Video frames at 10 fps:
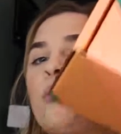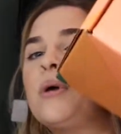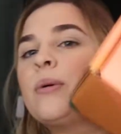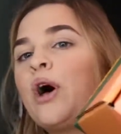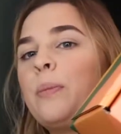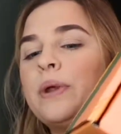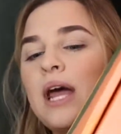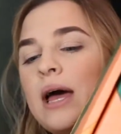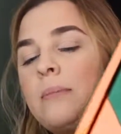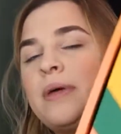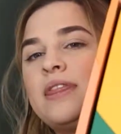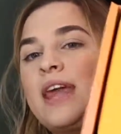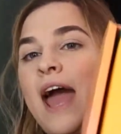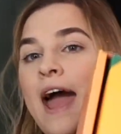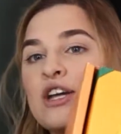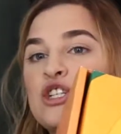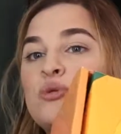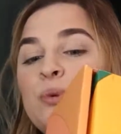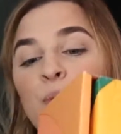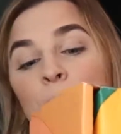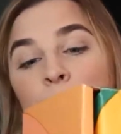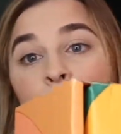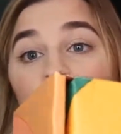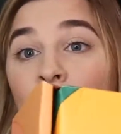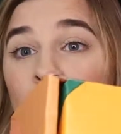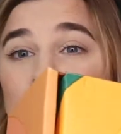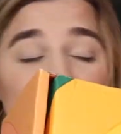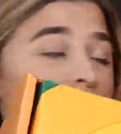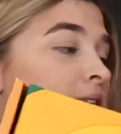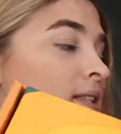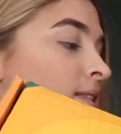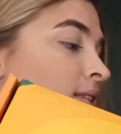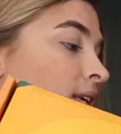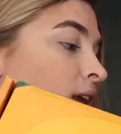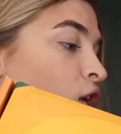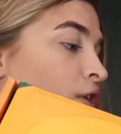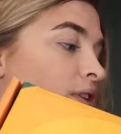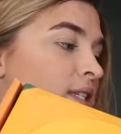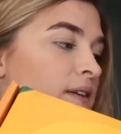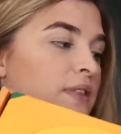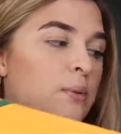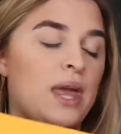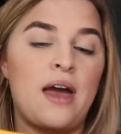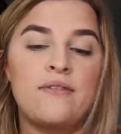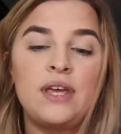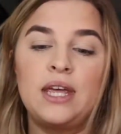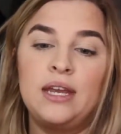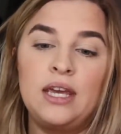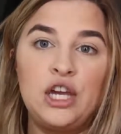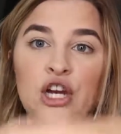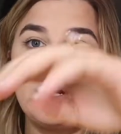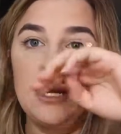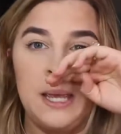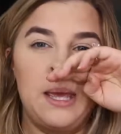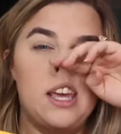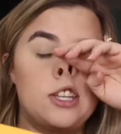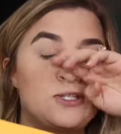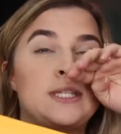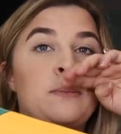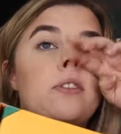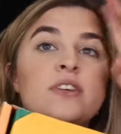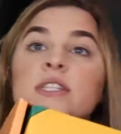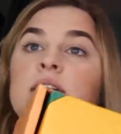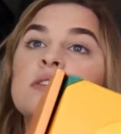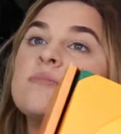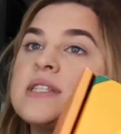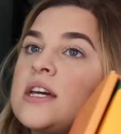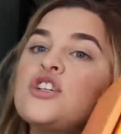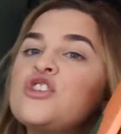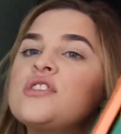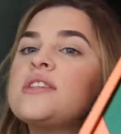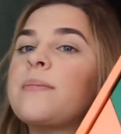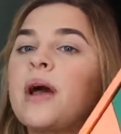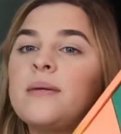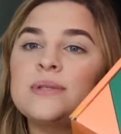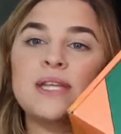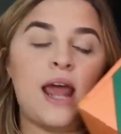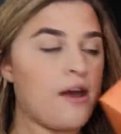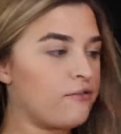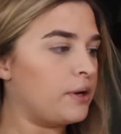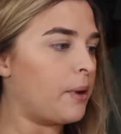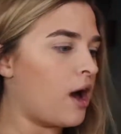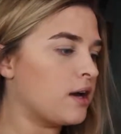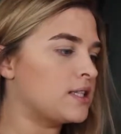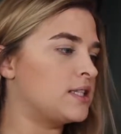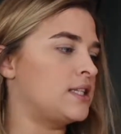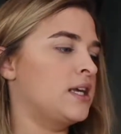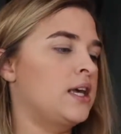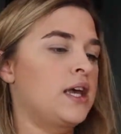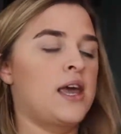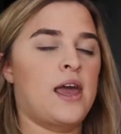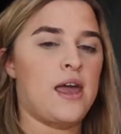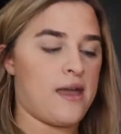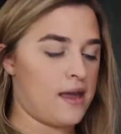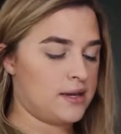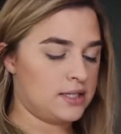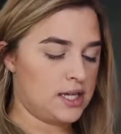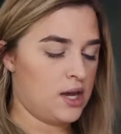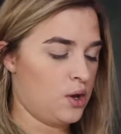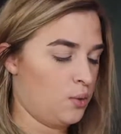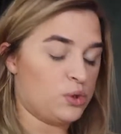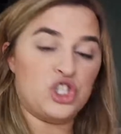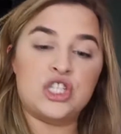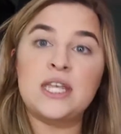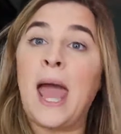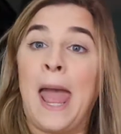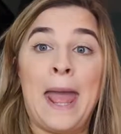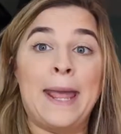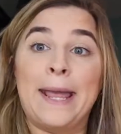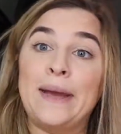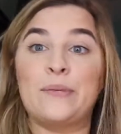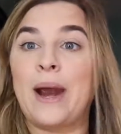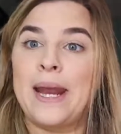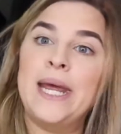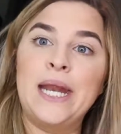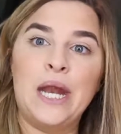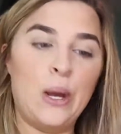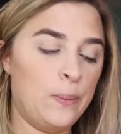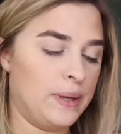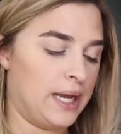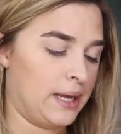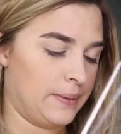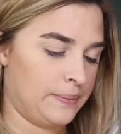we will open up the actual box and see all the stuff that we have in here. So some of it's customization, some comes in every box, and we'll just get right in and open it.